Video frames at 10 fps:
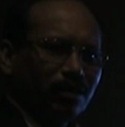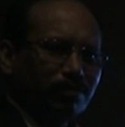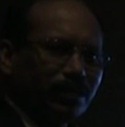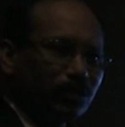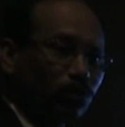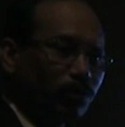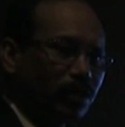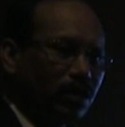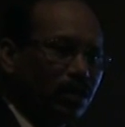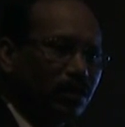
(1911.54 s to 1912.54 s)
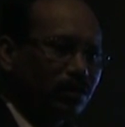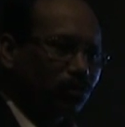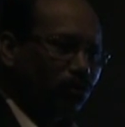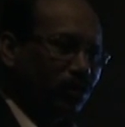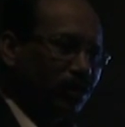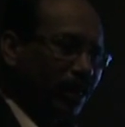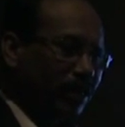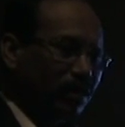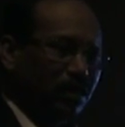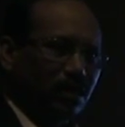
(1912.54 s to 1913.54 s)
but nobody is showing
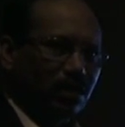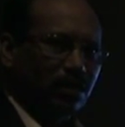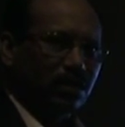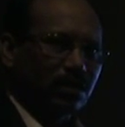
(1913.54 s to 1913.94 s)
direct interest.